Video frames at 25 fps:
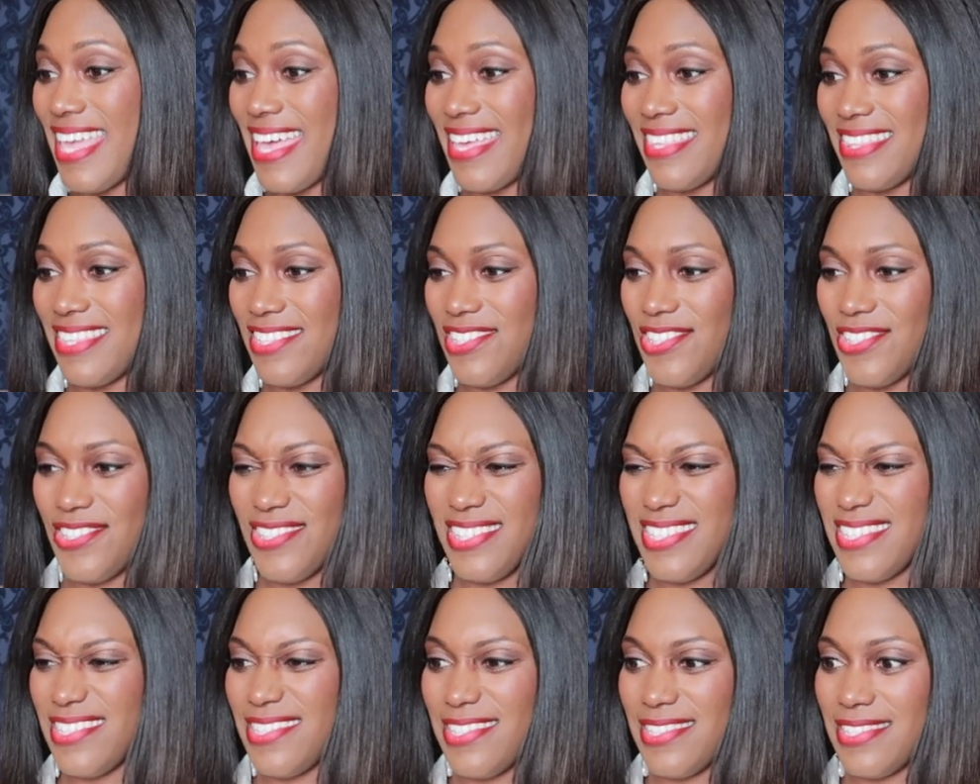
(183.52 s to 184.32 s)
yeah, the
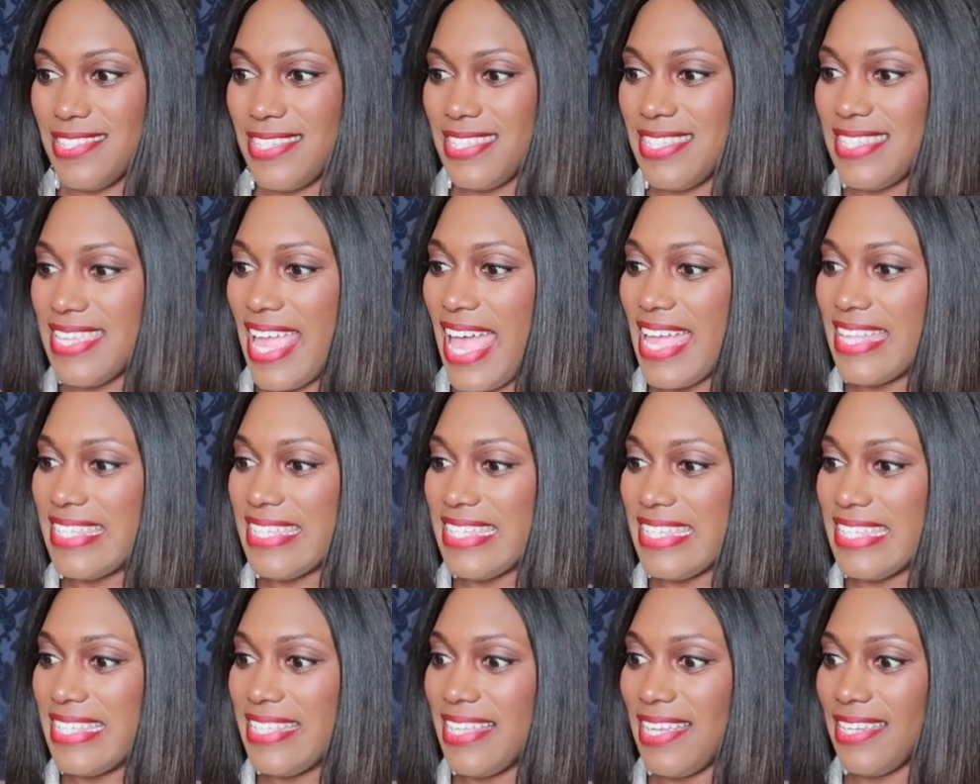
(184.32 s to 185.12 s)
juice is just a
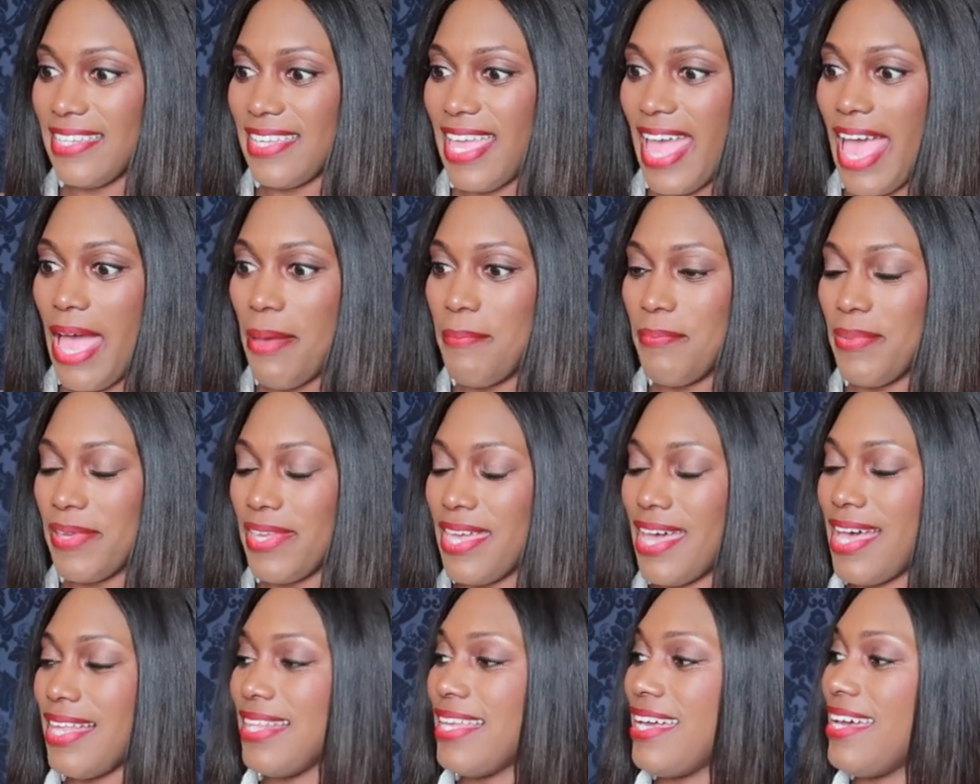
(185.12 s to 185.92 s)
standard like amber
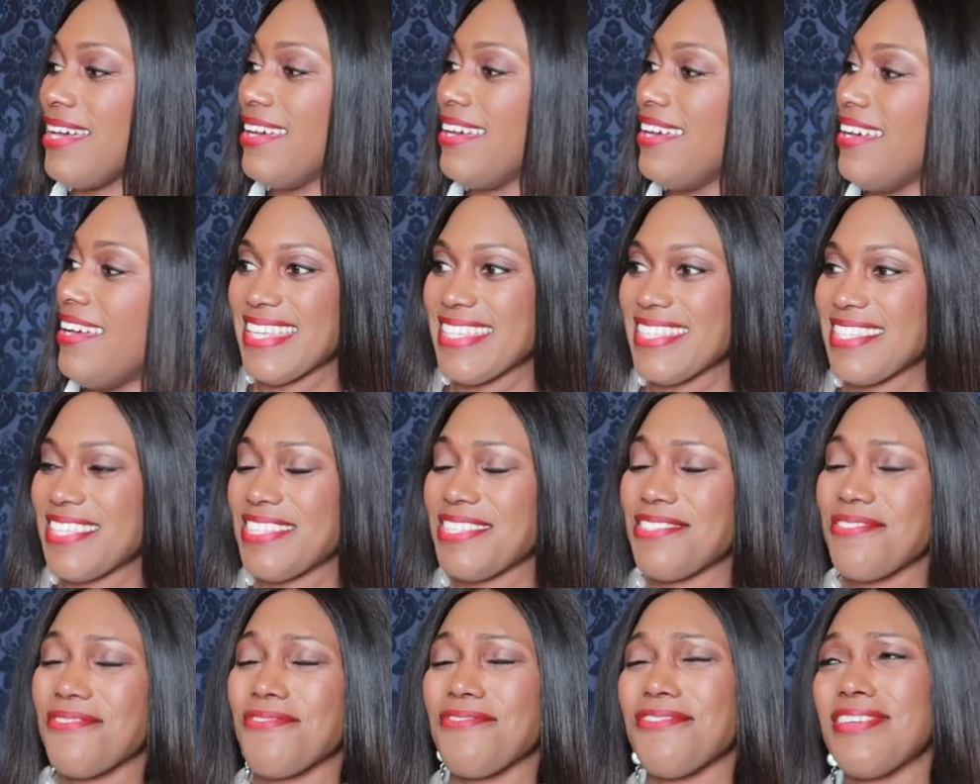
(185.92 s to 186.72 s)
color. So
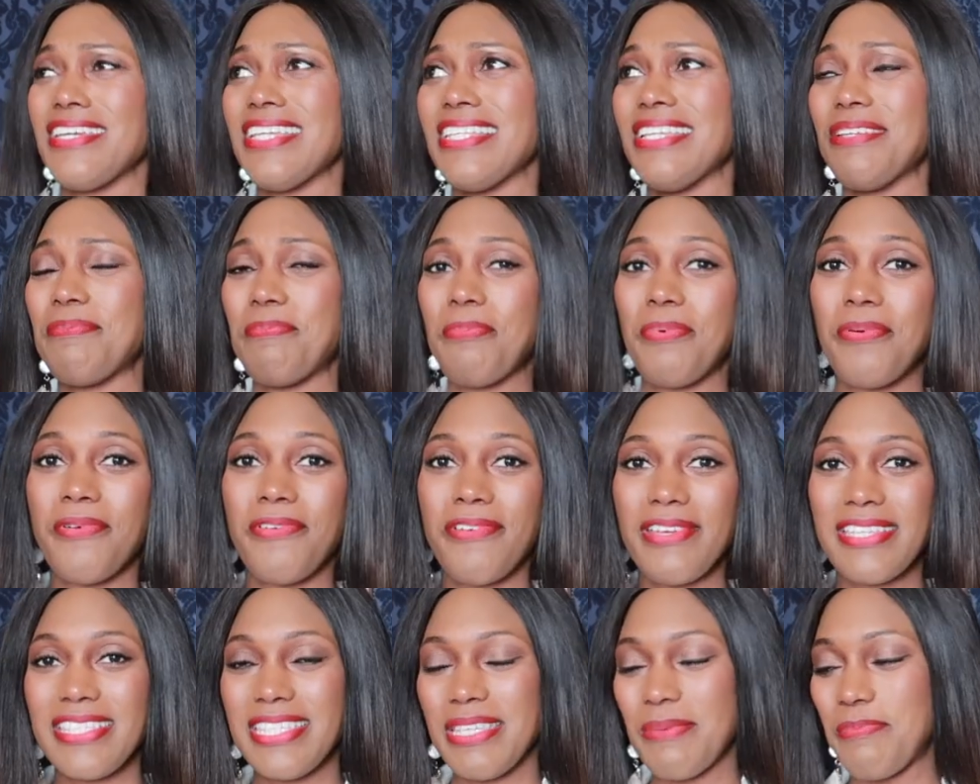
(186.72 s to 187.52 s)
it's a really
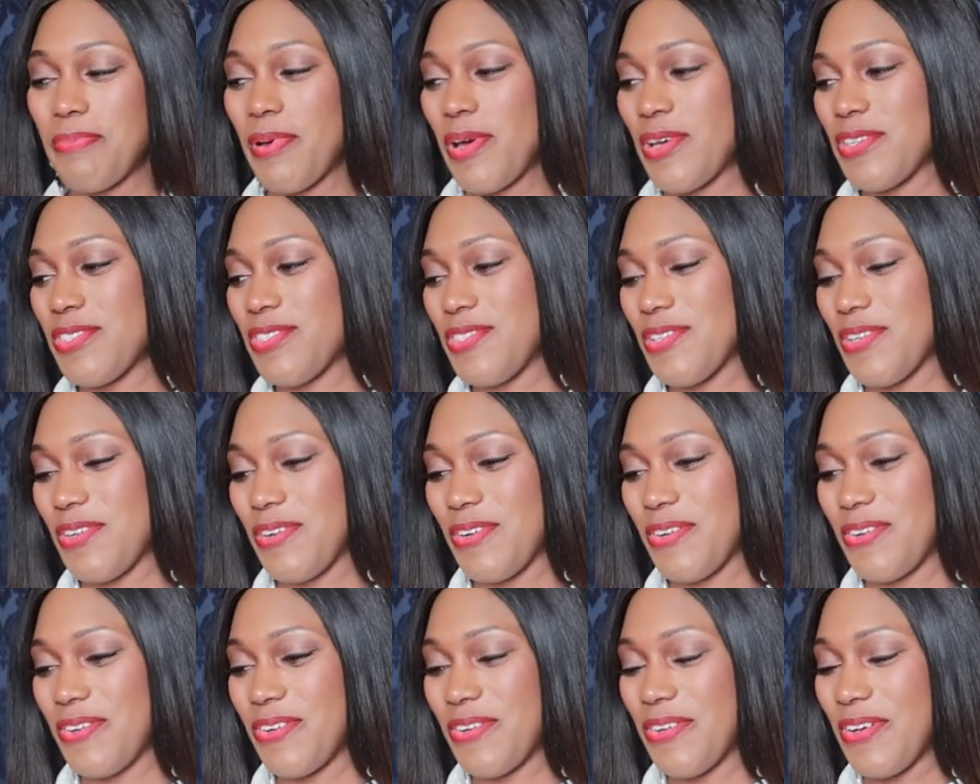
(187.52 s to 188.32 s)
pretty
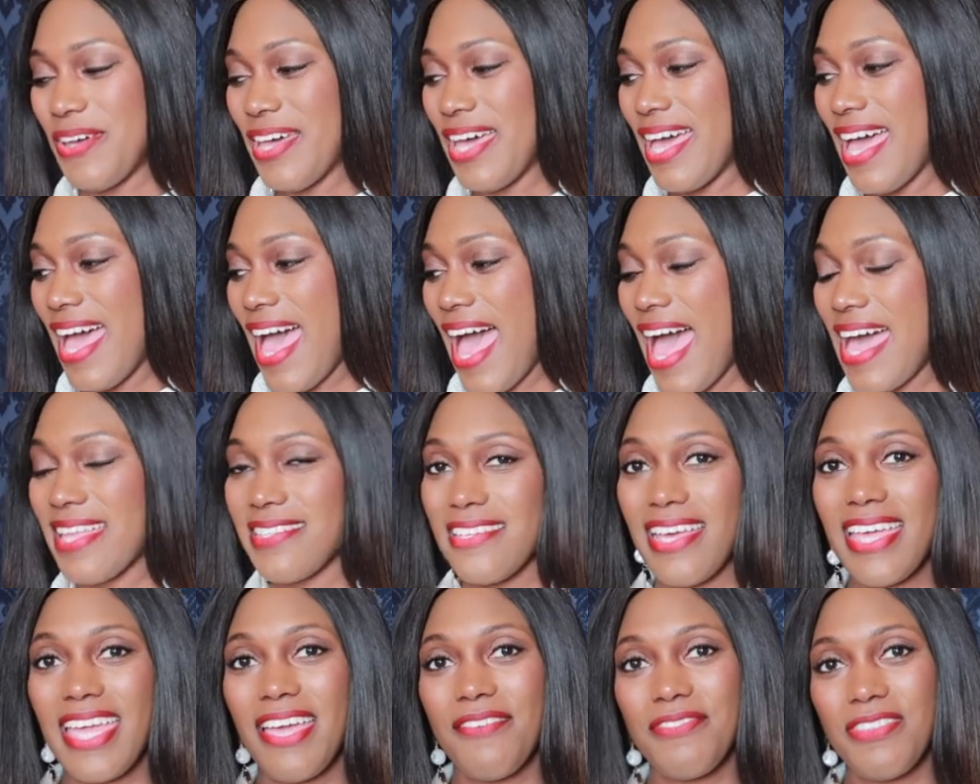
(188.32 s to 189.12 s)
bottle, and
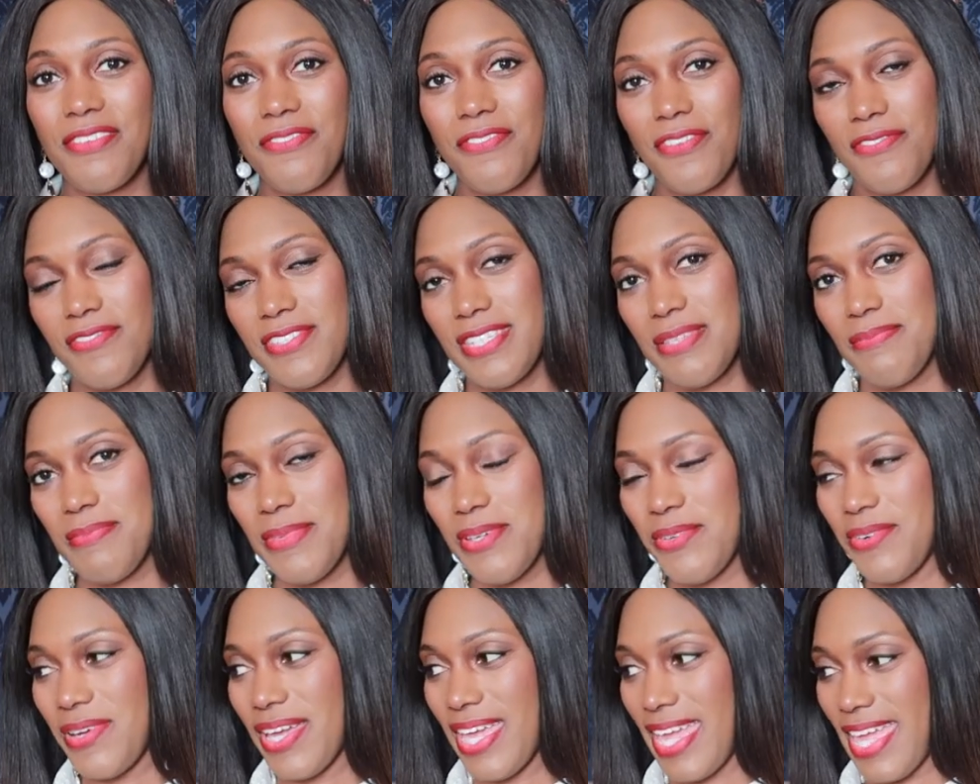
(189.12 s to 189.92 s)
I have the
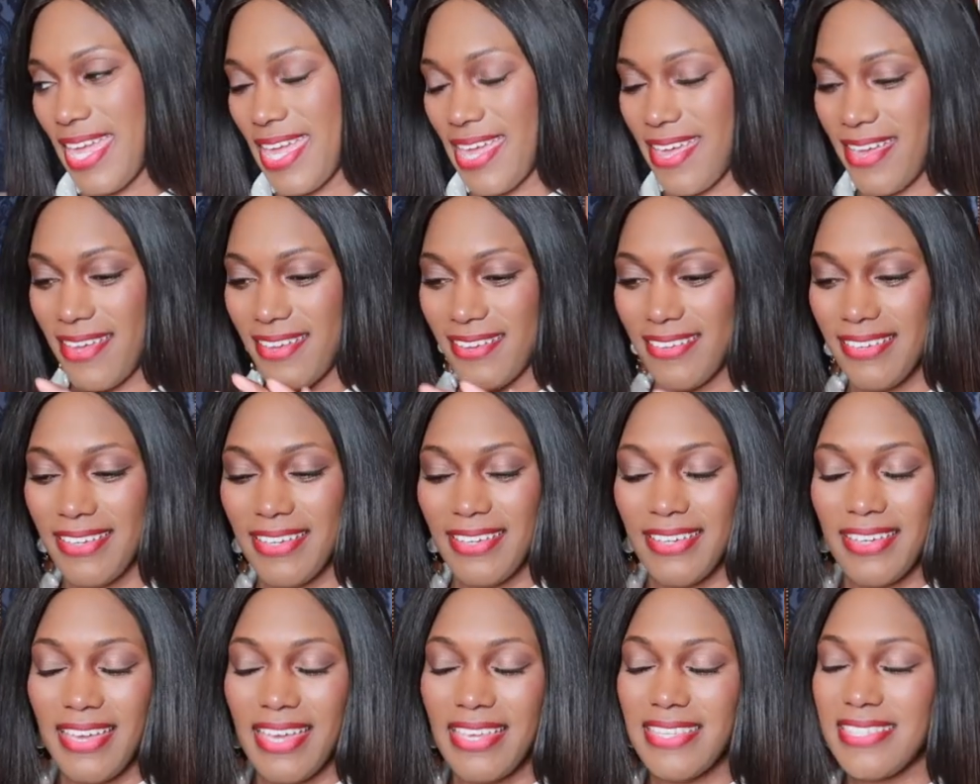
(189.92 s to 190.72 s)
50ml here.
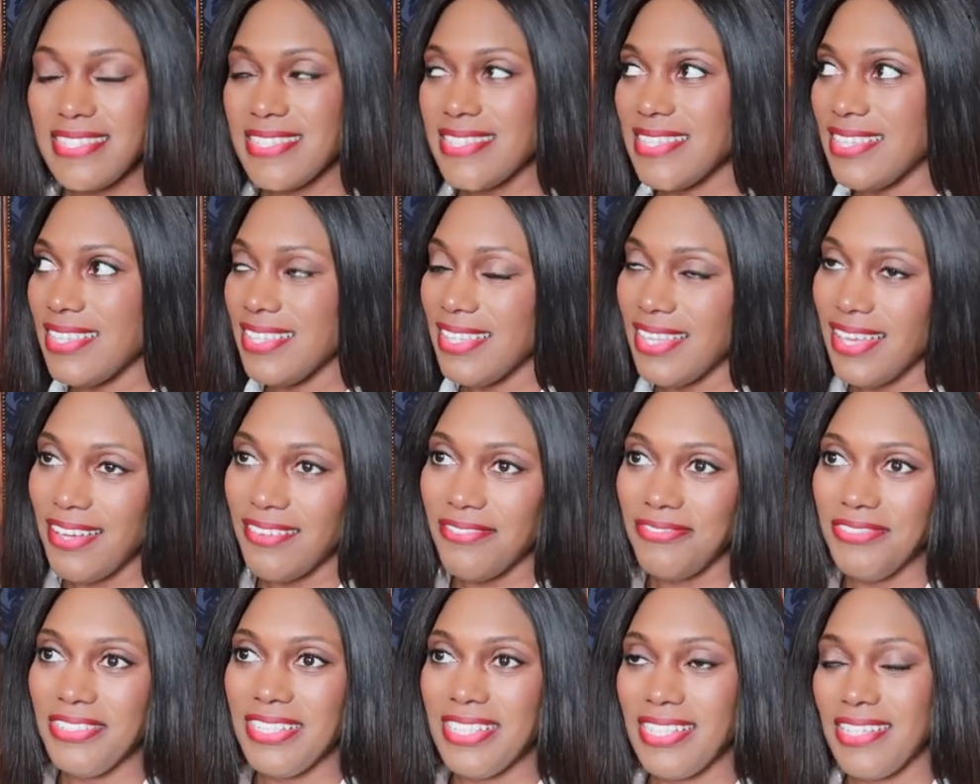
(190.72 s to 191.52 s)
It's
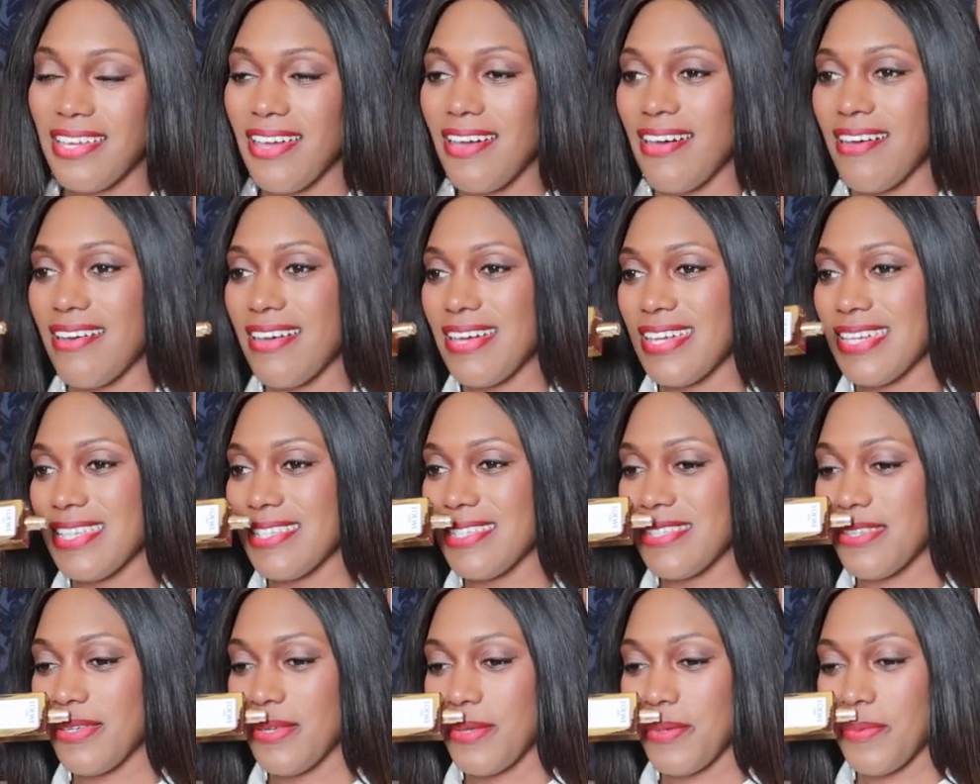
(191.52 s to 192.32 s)
lovely,
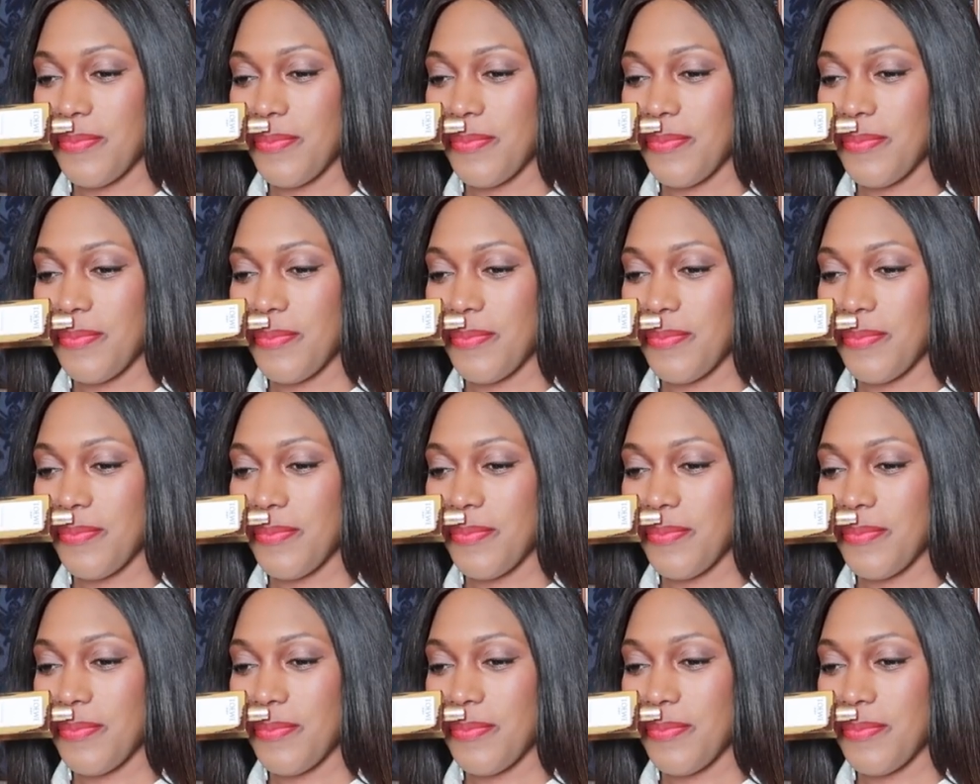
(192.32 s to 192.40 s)
guys.